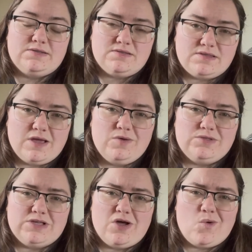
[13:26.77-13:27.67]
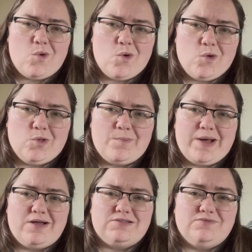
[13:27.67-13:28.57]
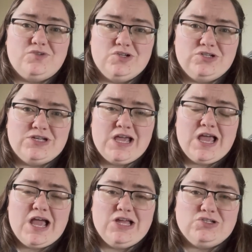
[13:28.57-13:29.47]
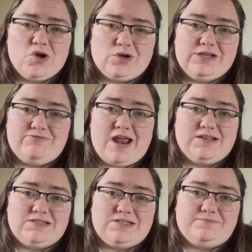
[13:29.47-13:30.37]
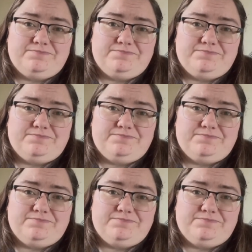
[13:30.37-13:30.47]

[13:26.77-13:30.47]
Those are all parts of good and godly rest.